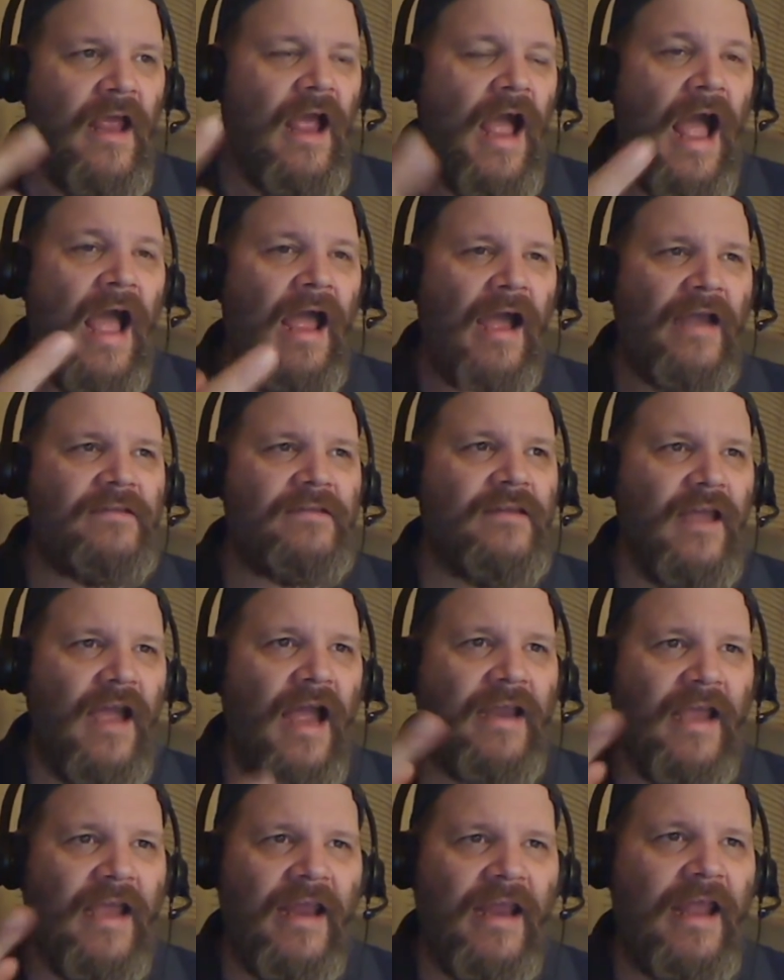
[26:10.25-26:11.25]

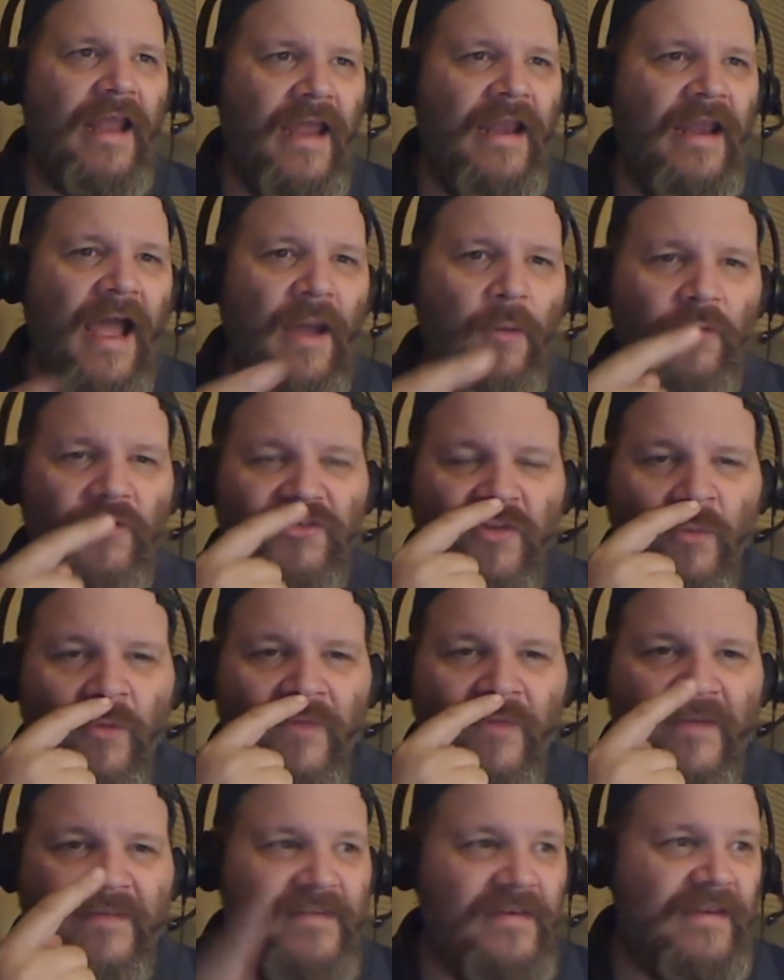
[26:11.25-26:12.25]
I was the
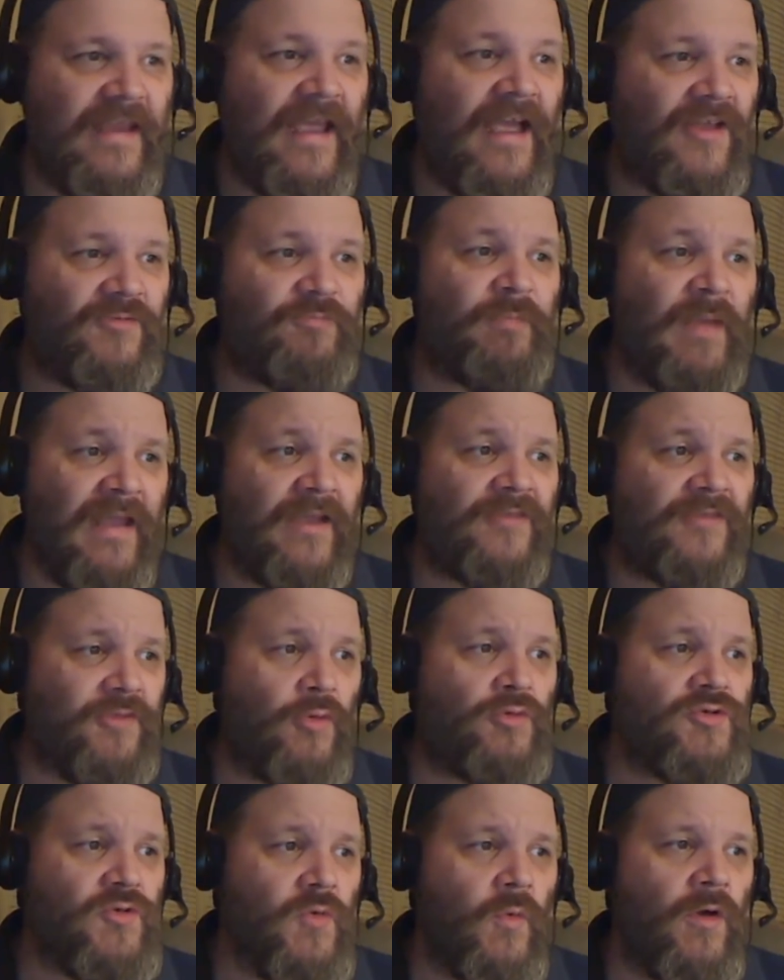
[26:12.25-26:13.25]
one that said, yeah, being a
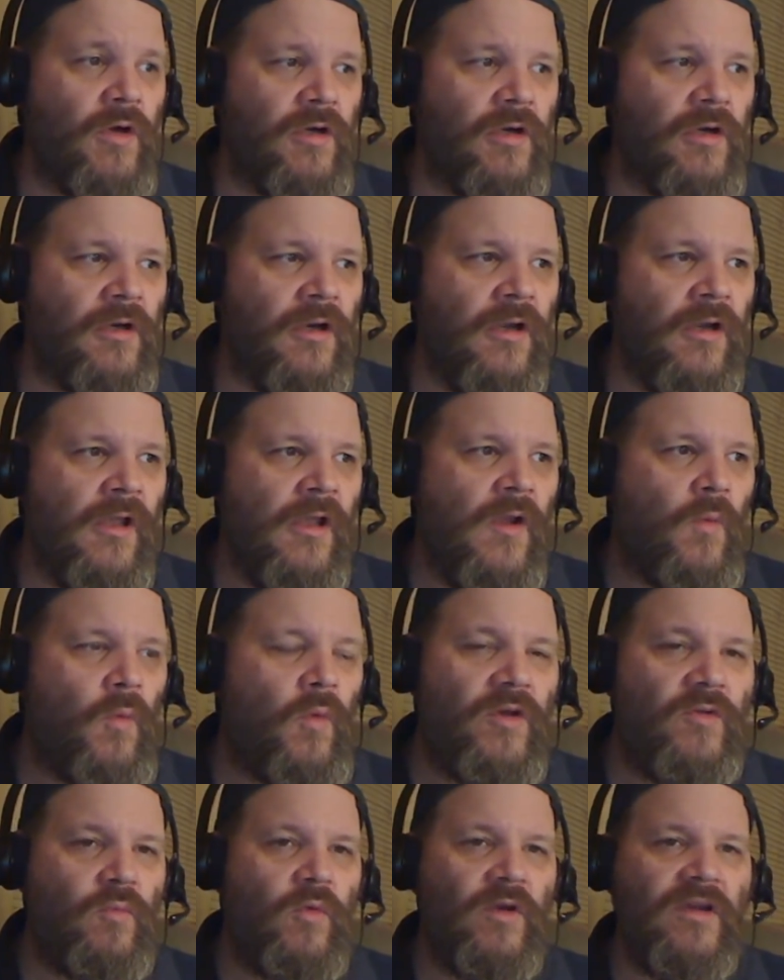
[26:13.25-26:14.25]
social worker
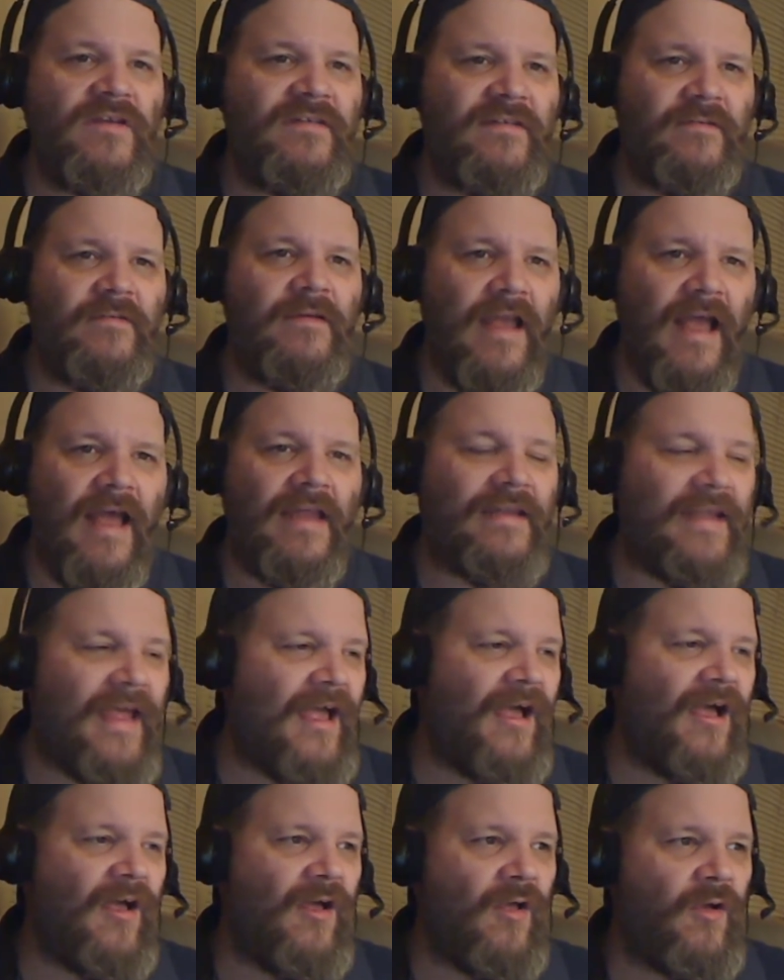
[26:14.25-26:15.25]
would
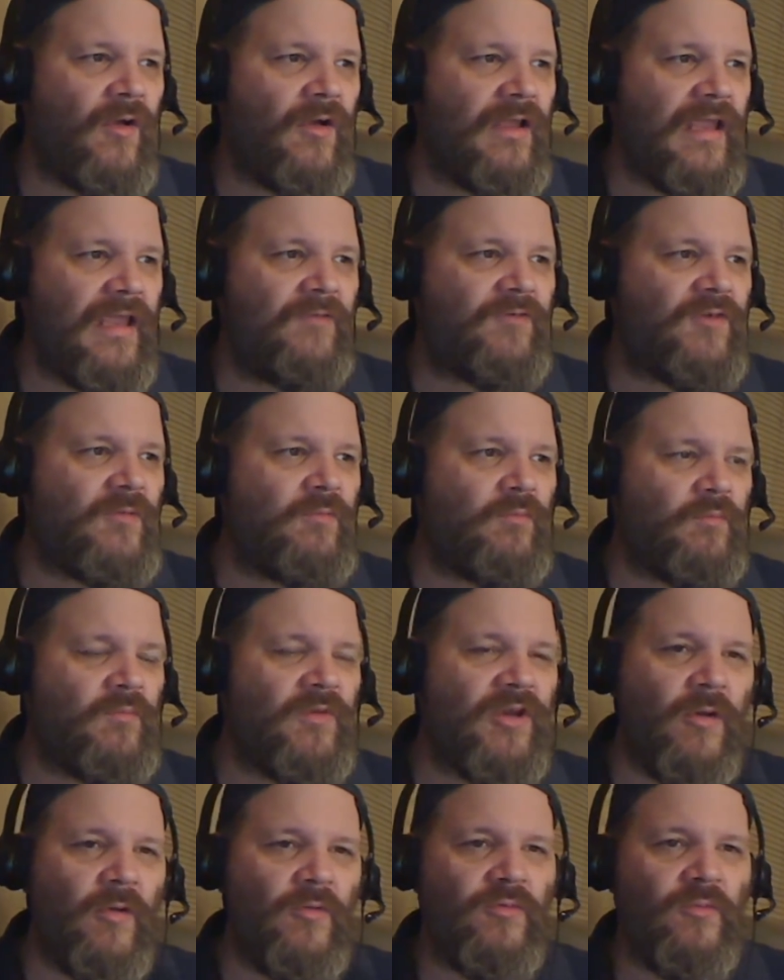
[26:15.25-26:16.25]
allow even
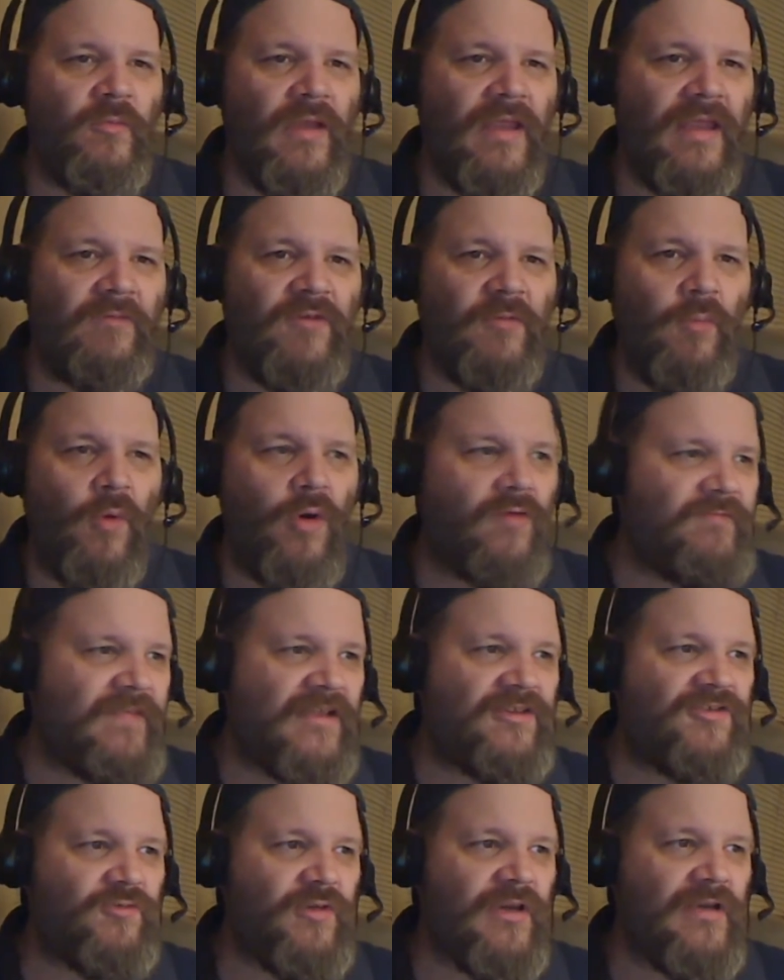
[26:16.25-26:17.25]
more of
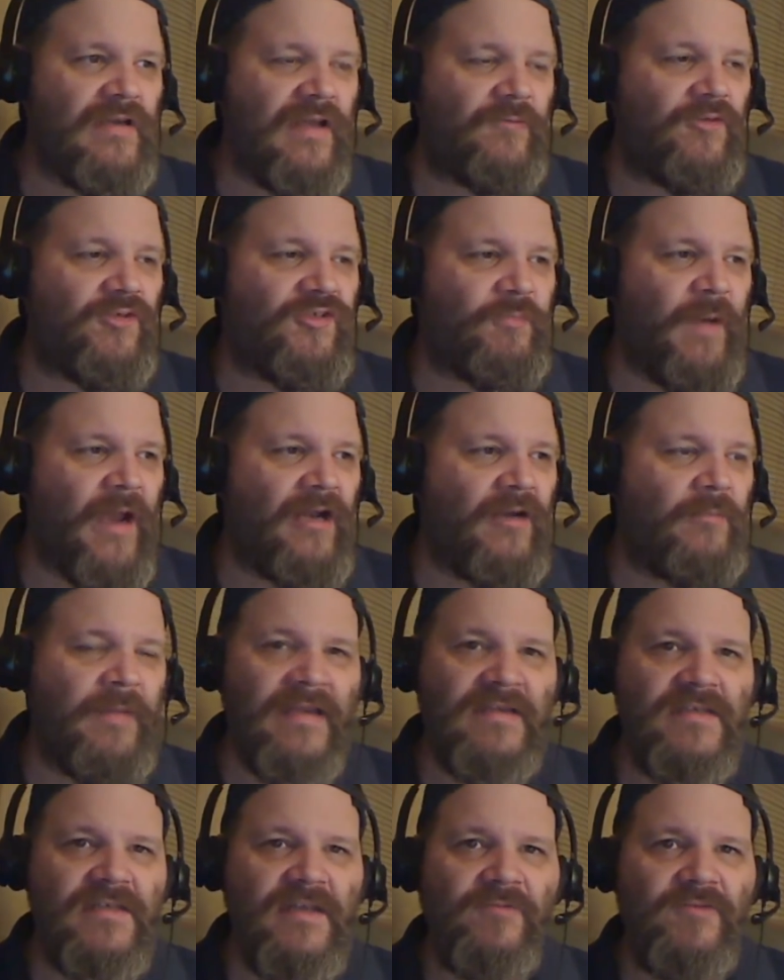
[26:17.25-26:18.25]
that street level
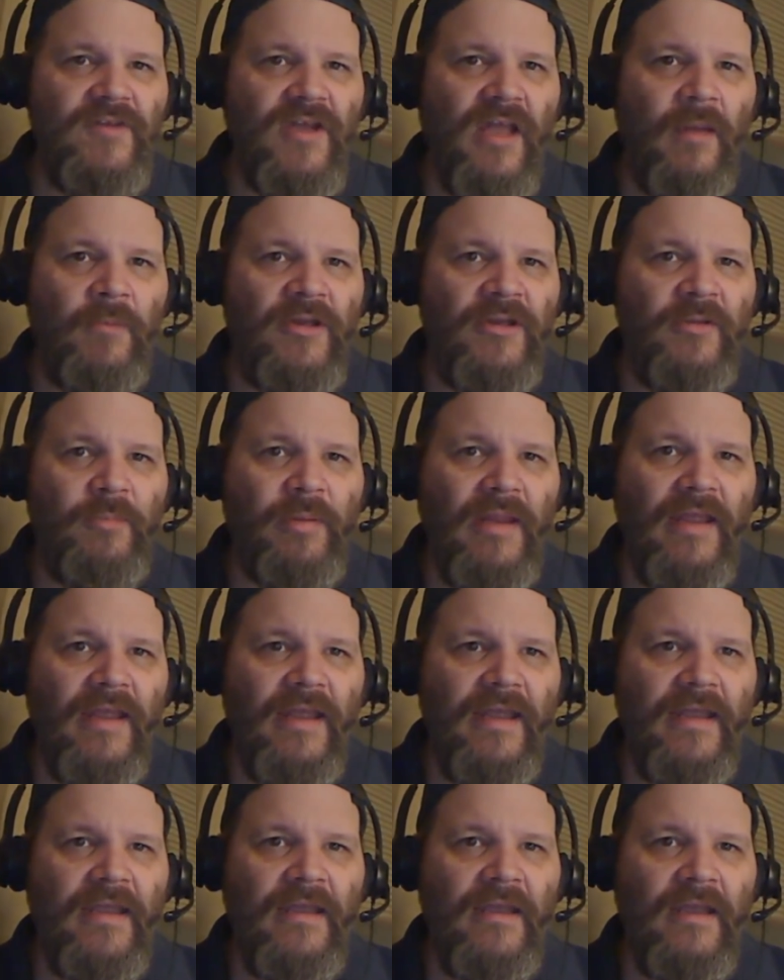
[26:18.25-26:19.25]
Spider-Man stuff to come into
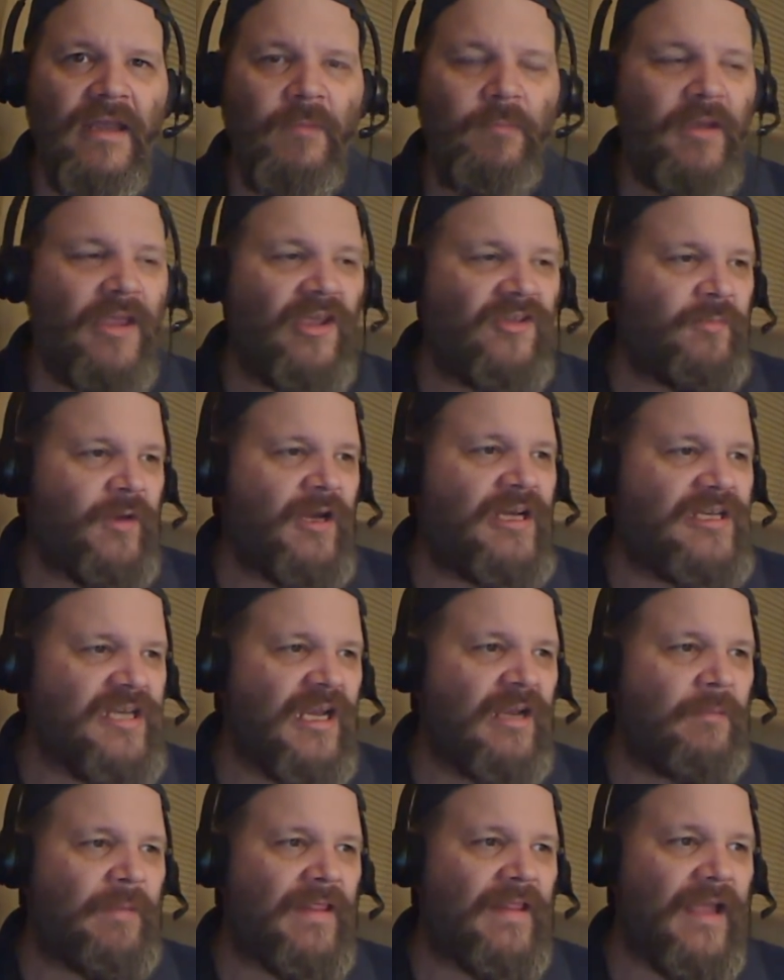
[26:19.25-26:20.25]
play. Because Mary
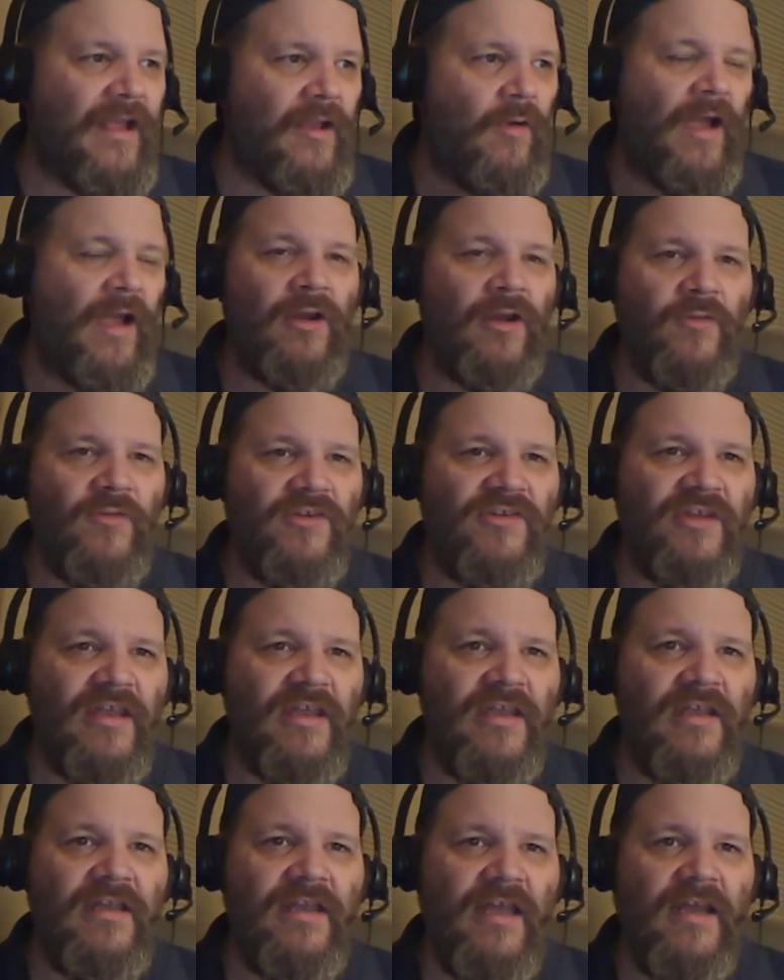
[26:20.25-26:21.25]
Jane would be like, oh, I know this
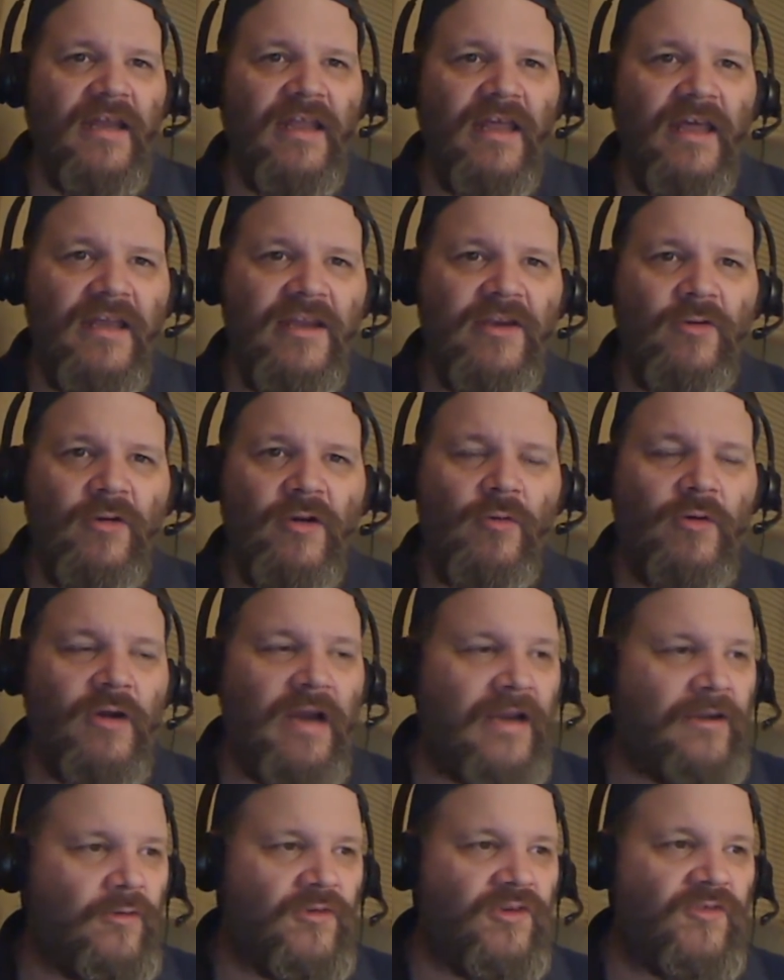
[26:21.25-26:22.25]
kid, yada, yada, you know what, or
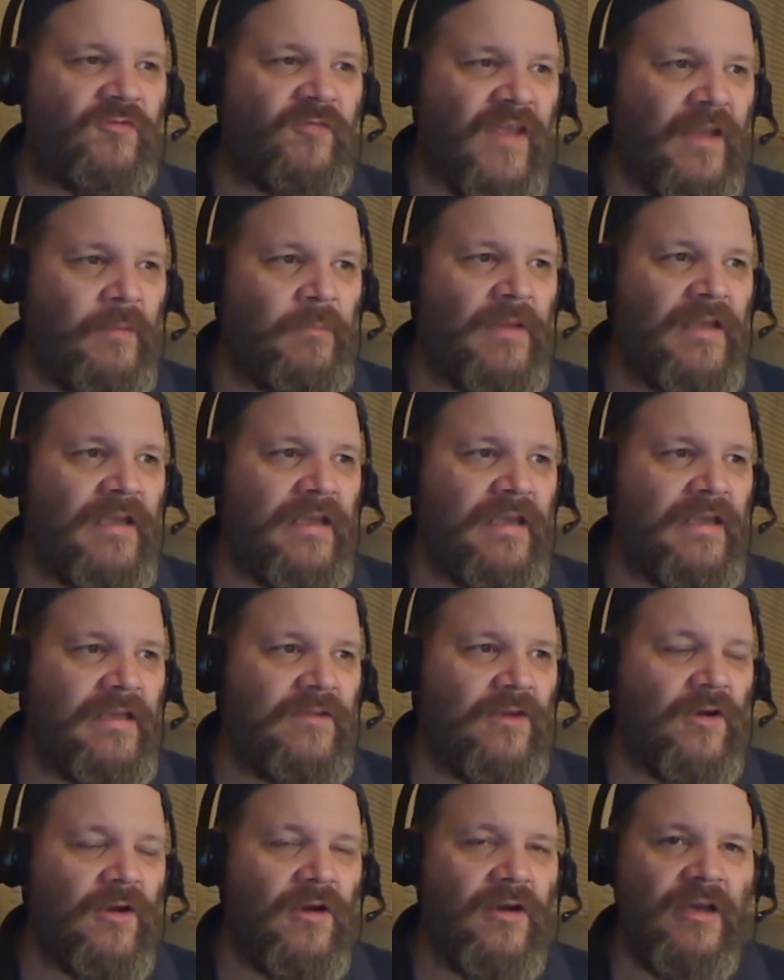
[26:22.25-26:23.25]
I know this family,
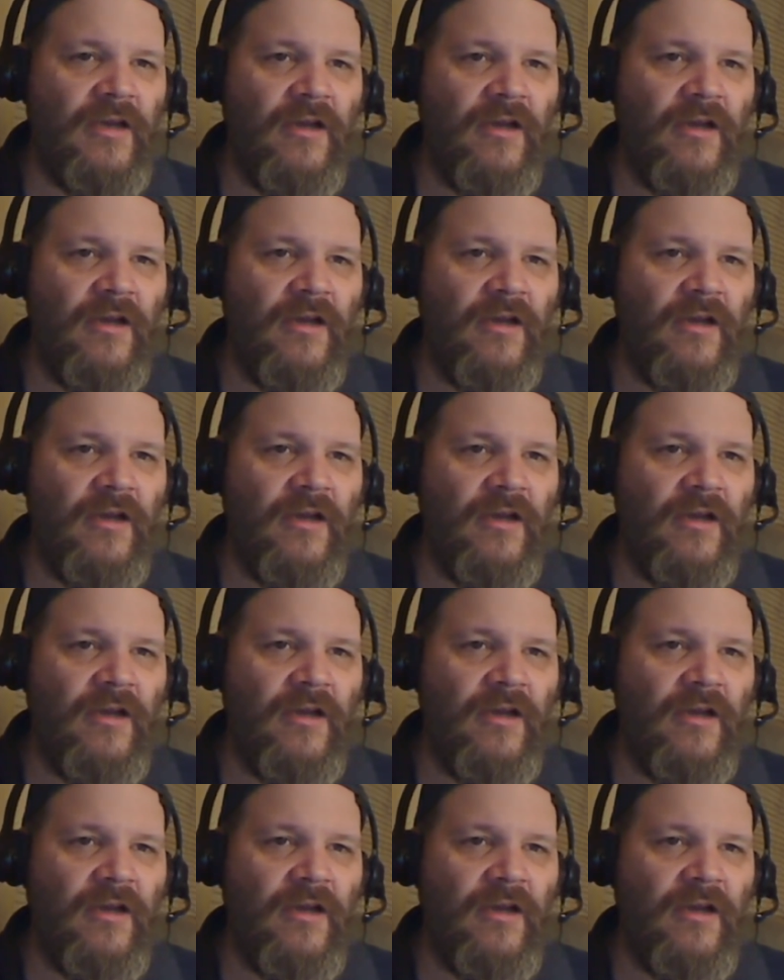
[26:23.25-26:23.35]
they're,